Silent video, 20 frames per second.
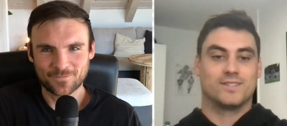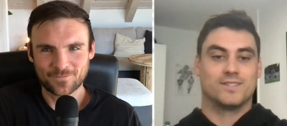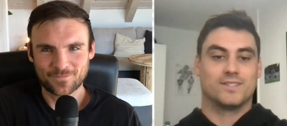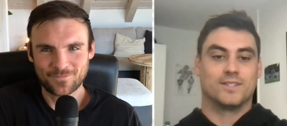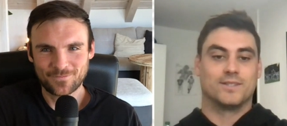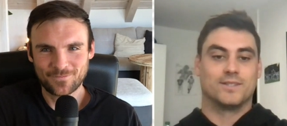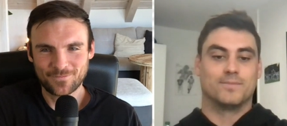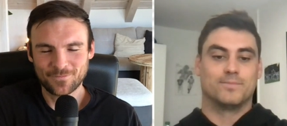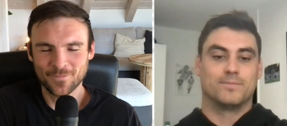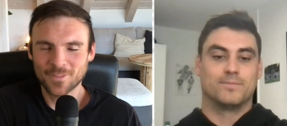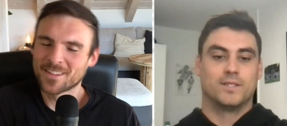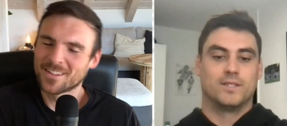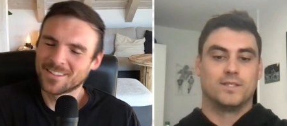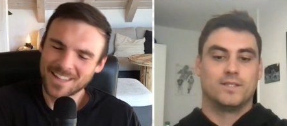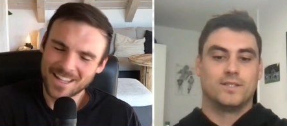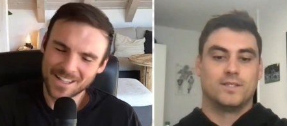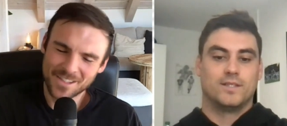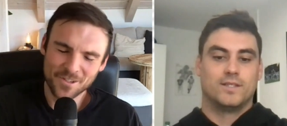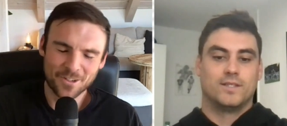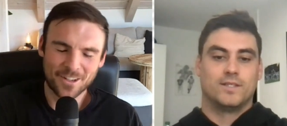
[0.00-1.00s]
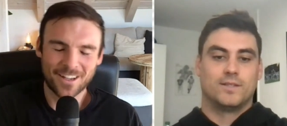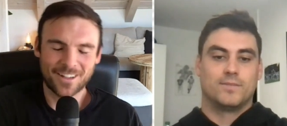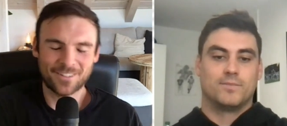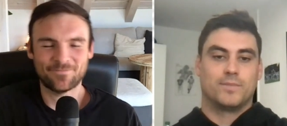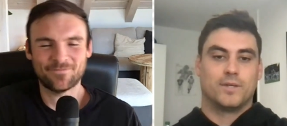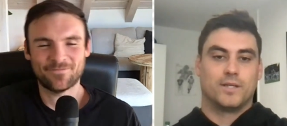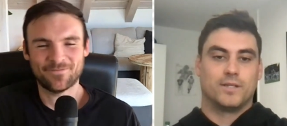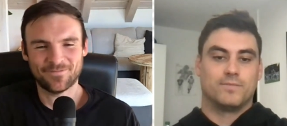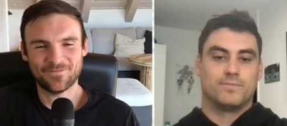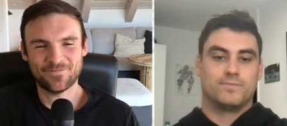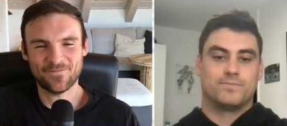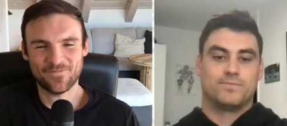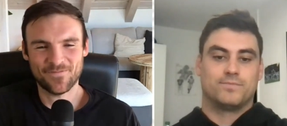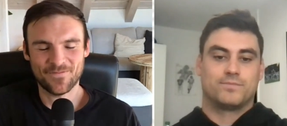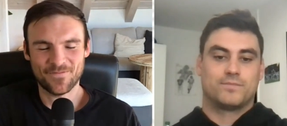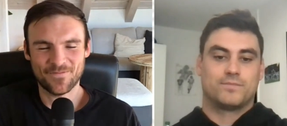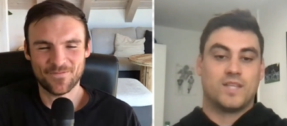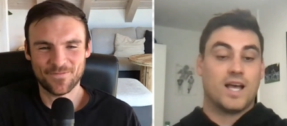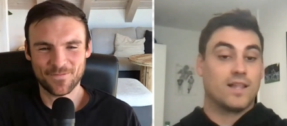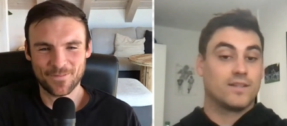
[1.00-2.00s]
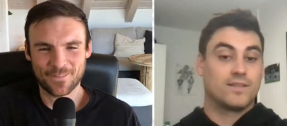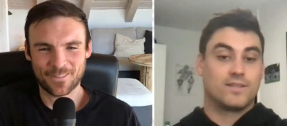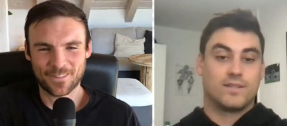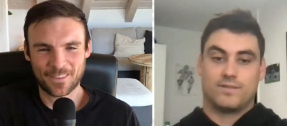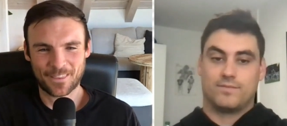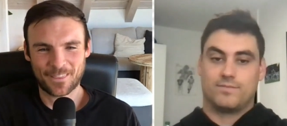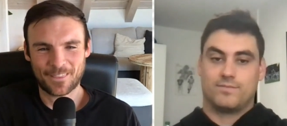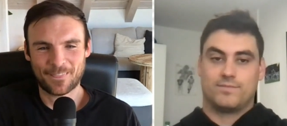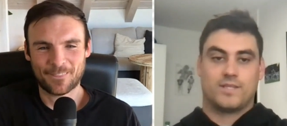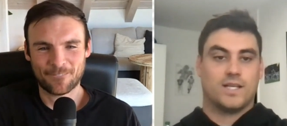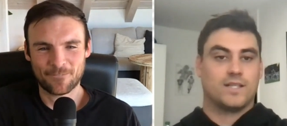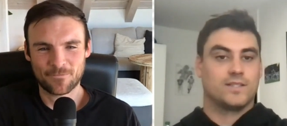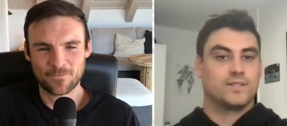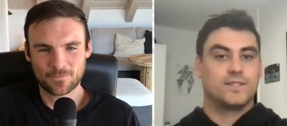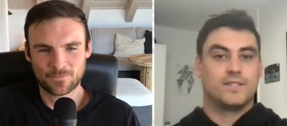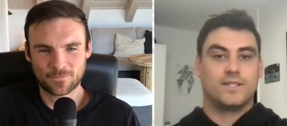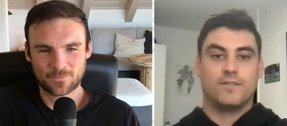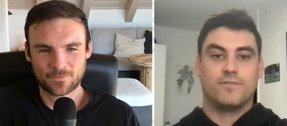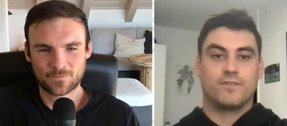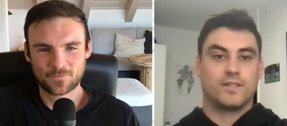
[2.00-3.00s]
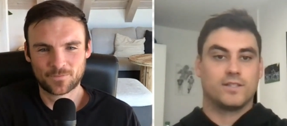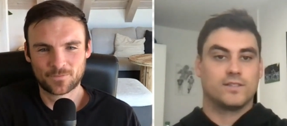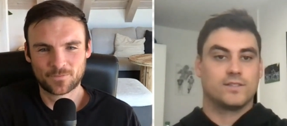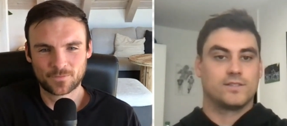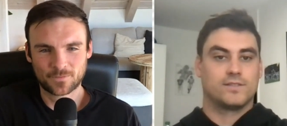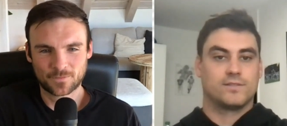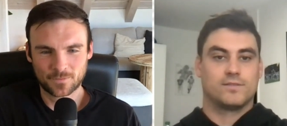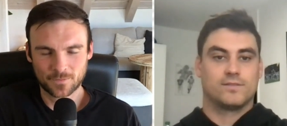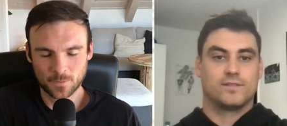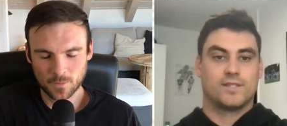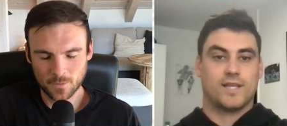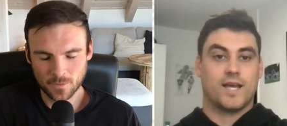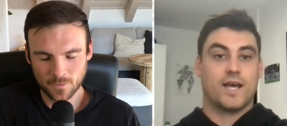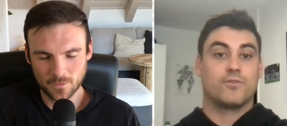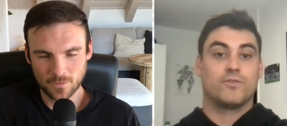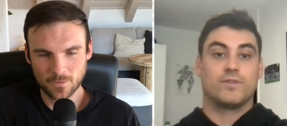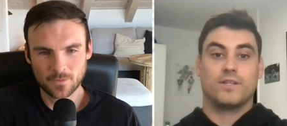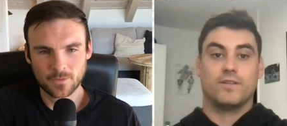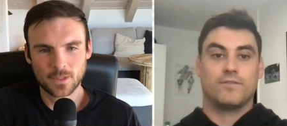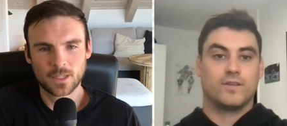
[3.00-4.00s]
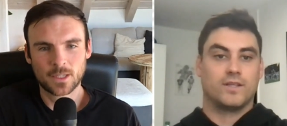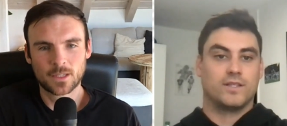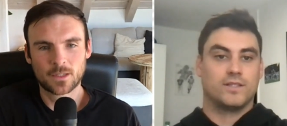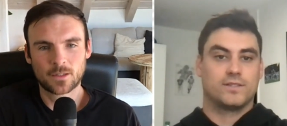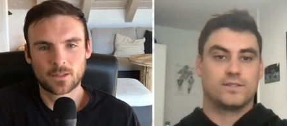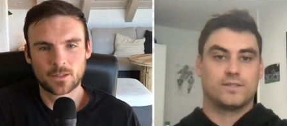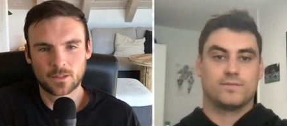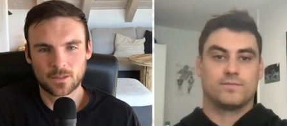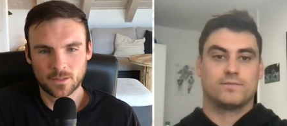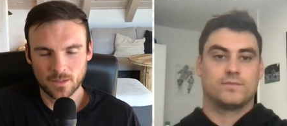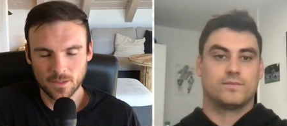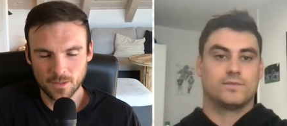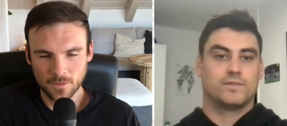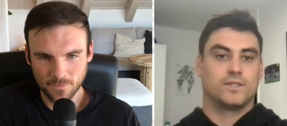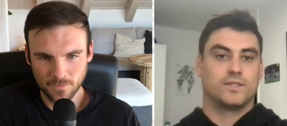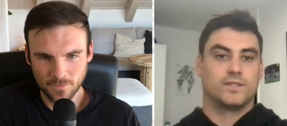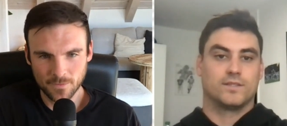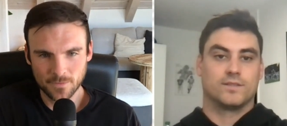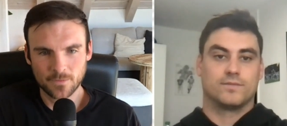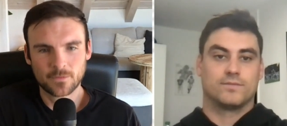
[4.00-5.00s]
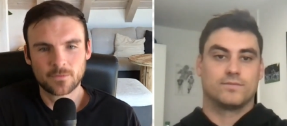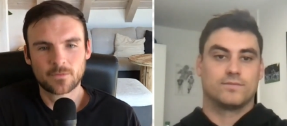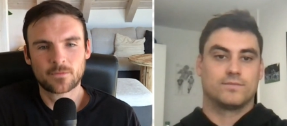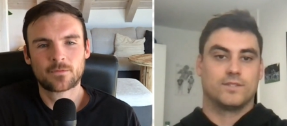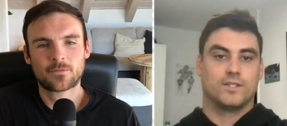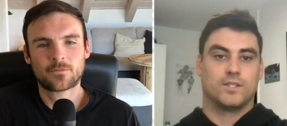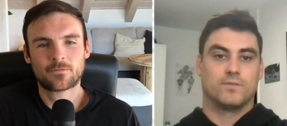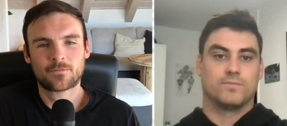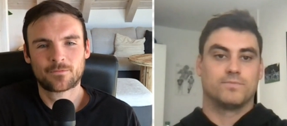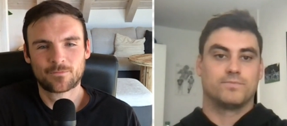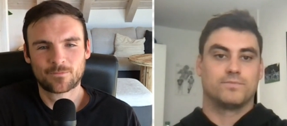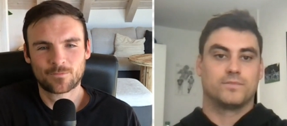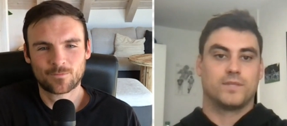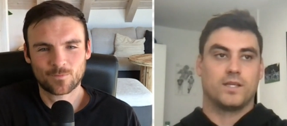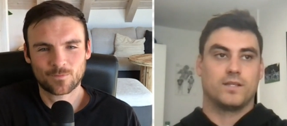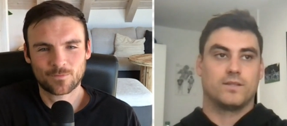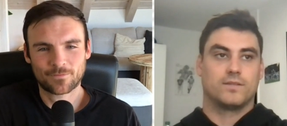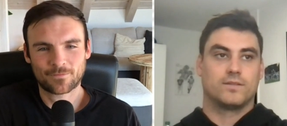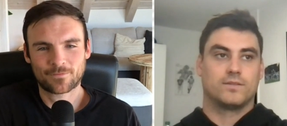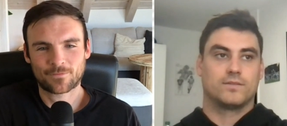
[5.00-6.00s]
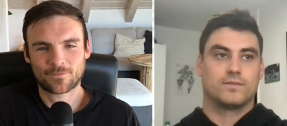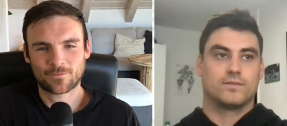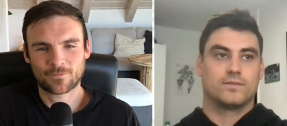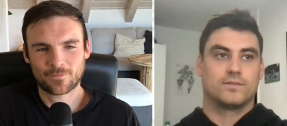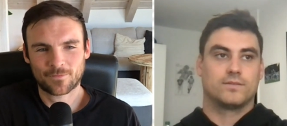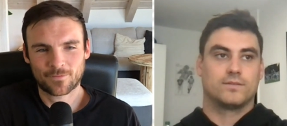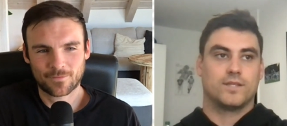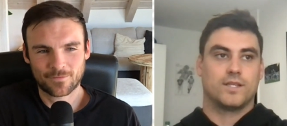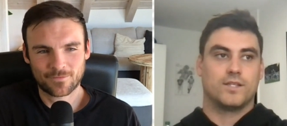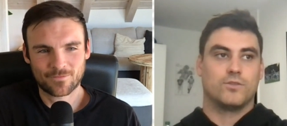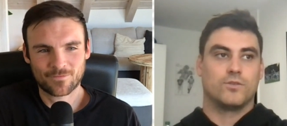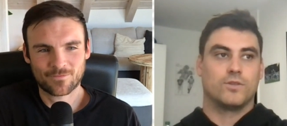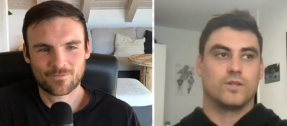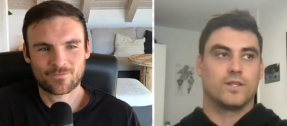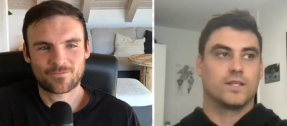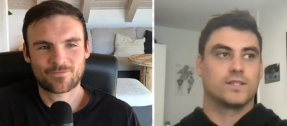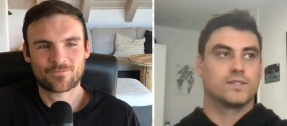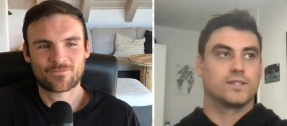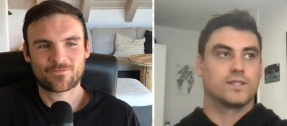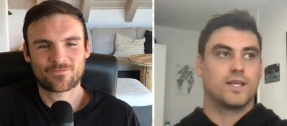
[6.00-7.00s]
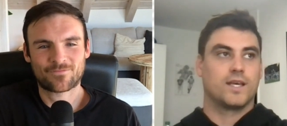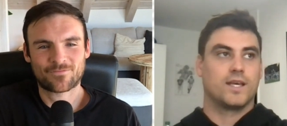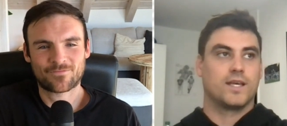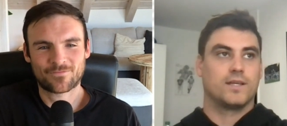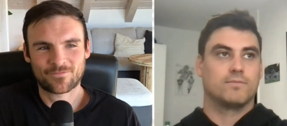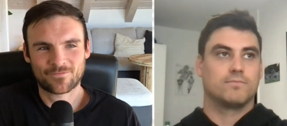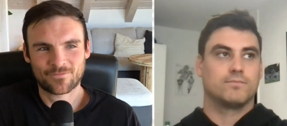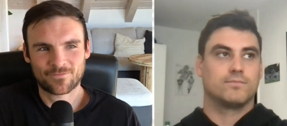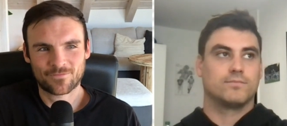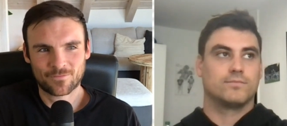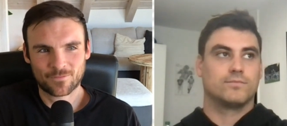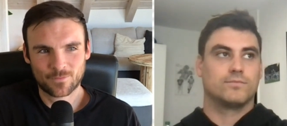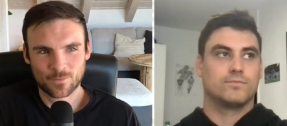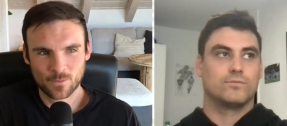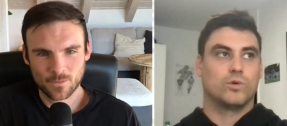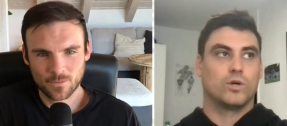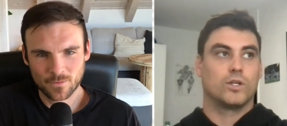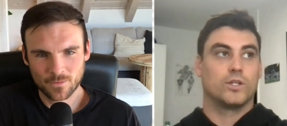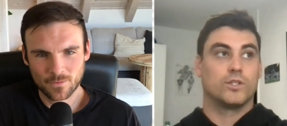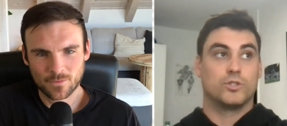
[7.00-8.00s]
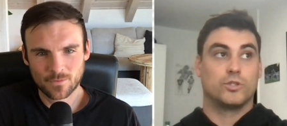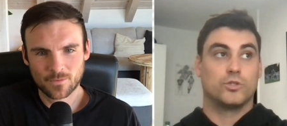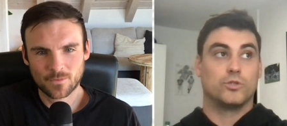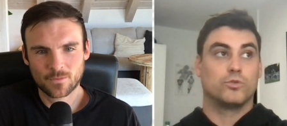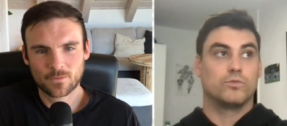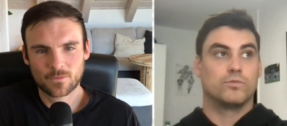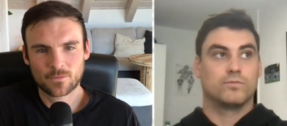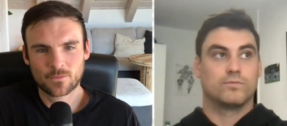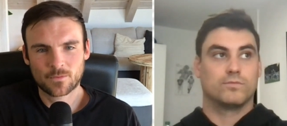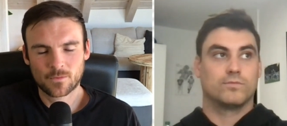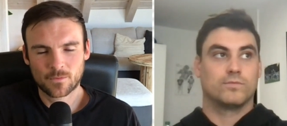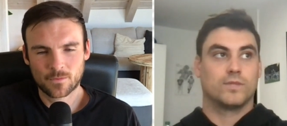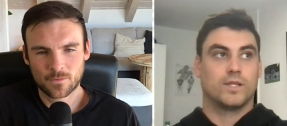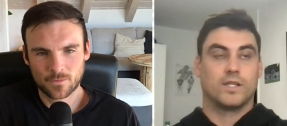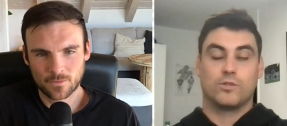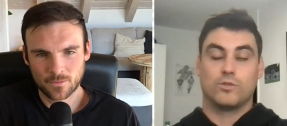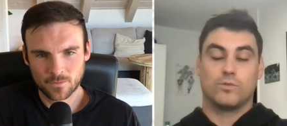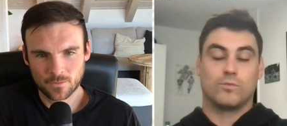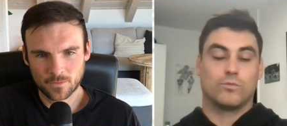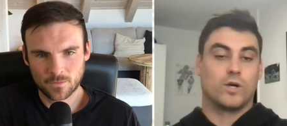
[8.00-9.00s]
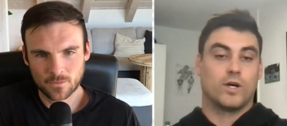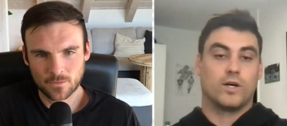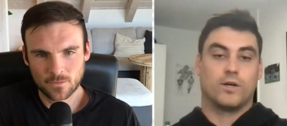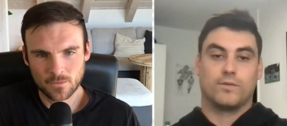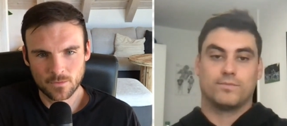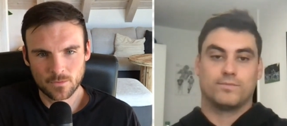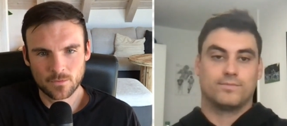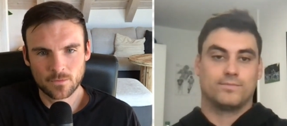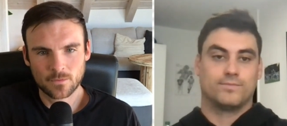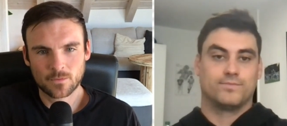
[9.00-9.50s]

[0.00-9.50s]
Speaker 1: Um, That's okay. talented, talented defense, sound defense. you know, they they do the things that they want to do, and they do them well.